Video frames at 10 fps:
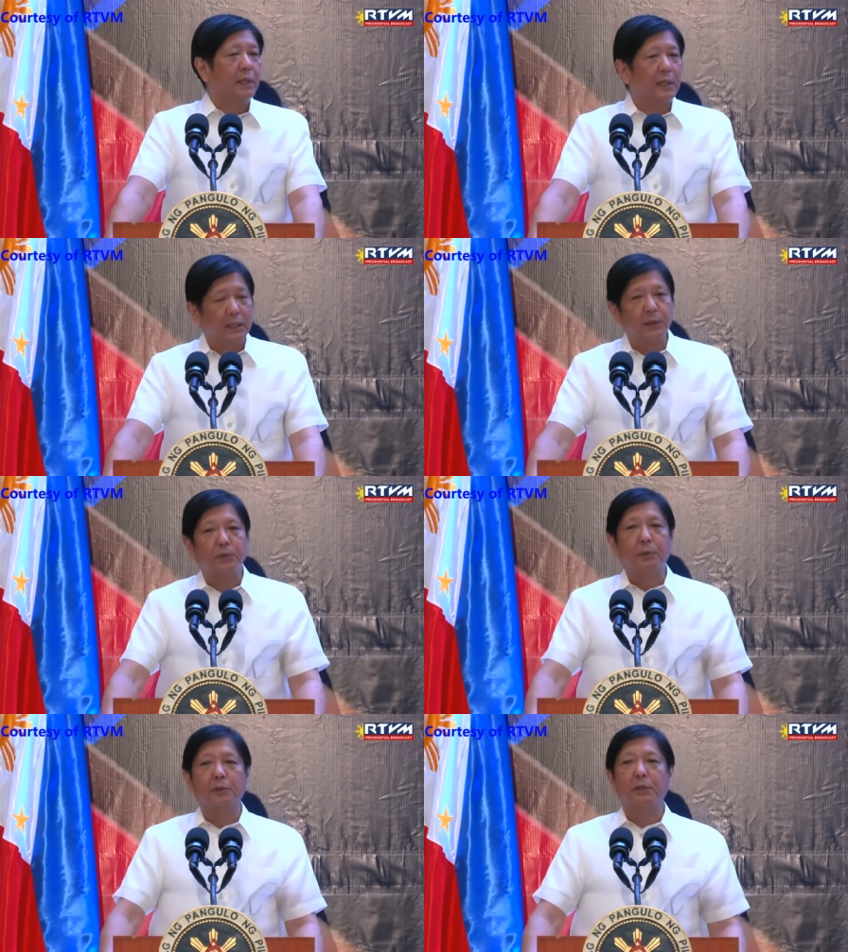
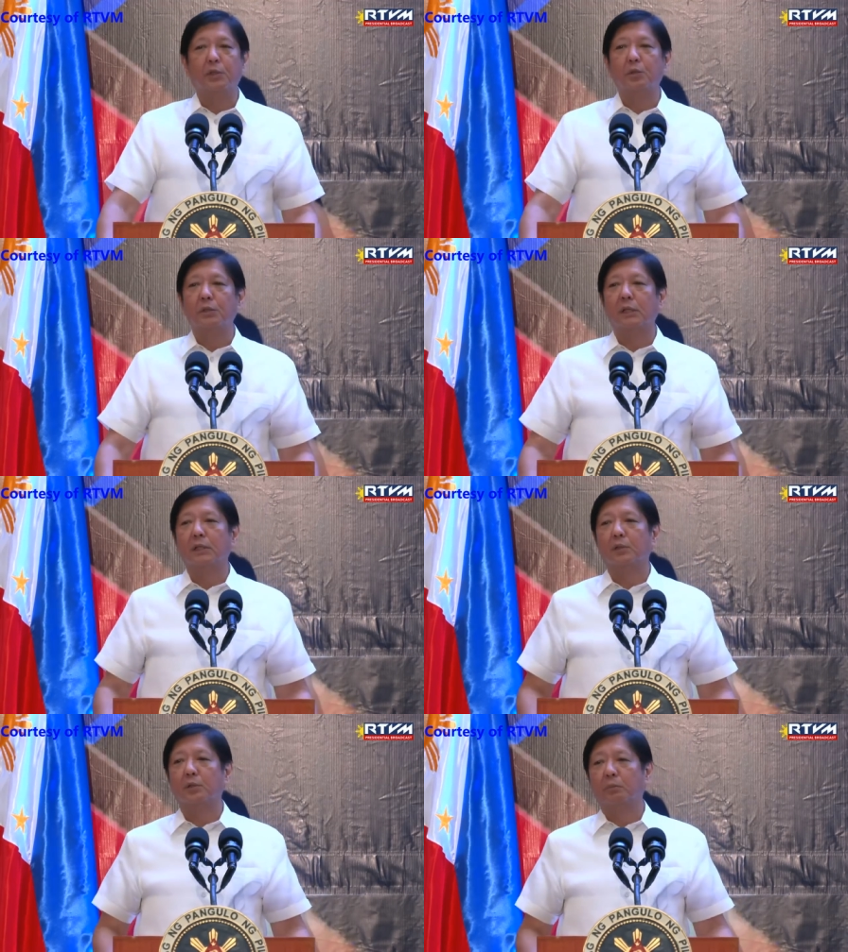and we're
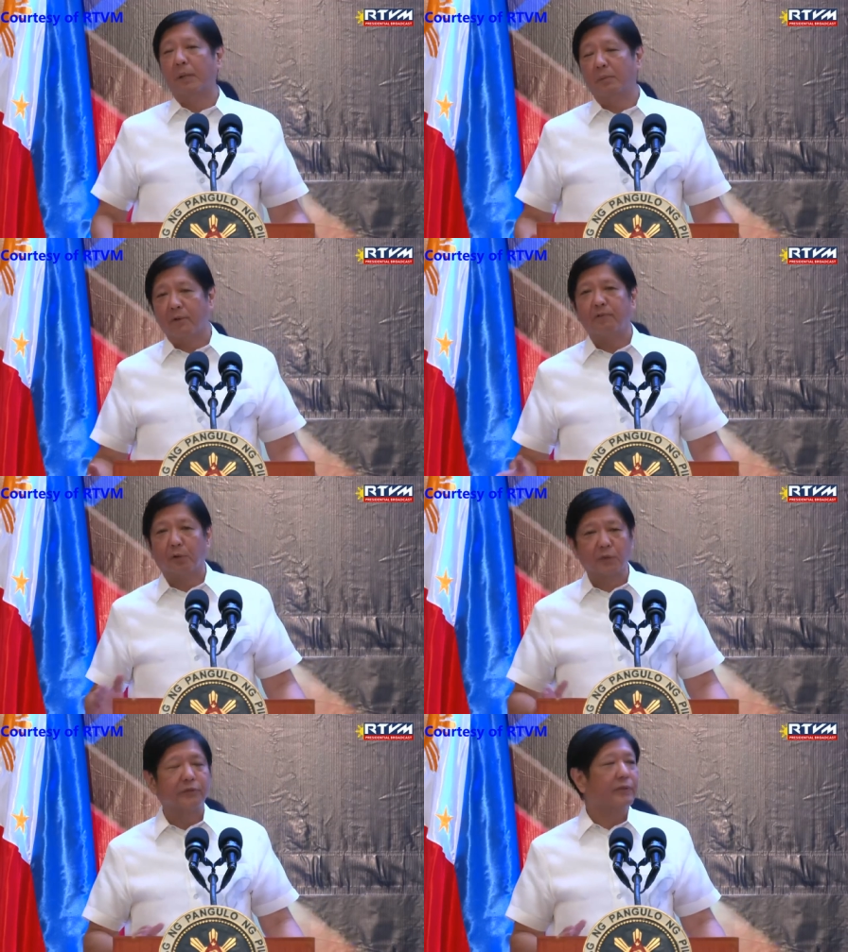reducing it to maybe
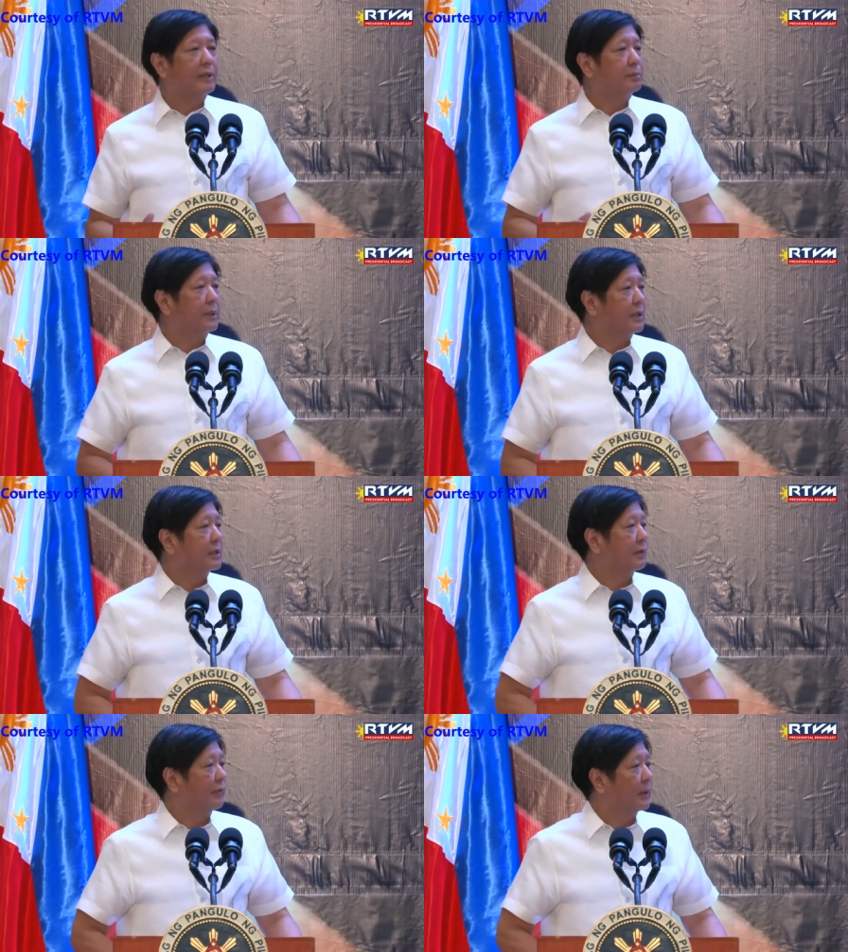forty-five
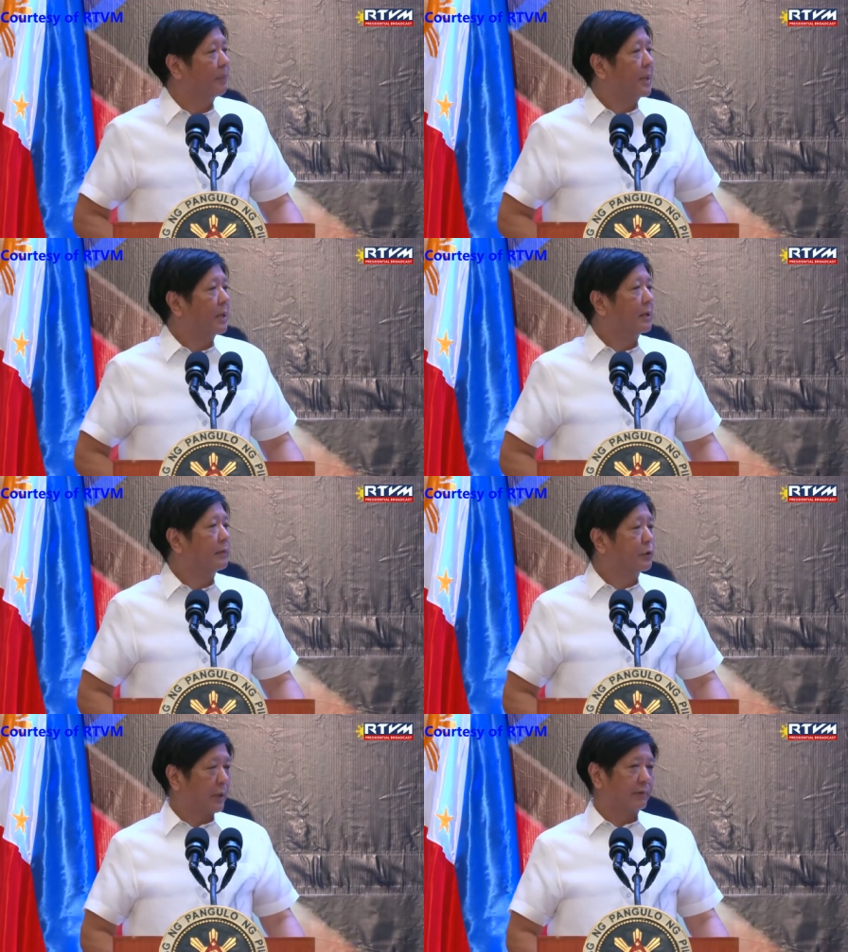minutes of, uh,
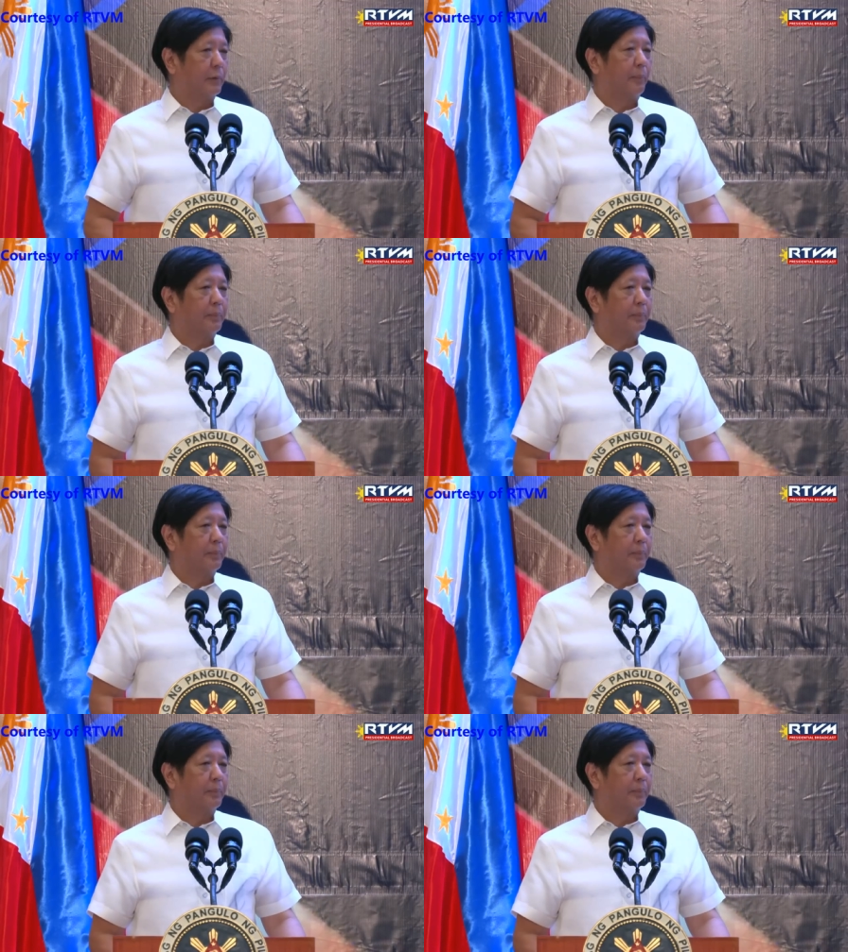of travel.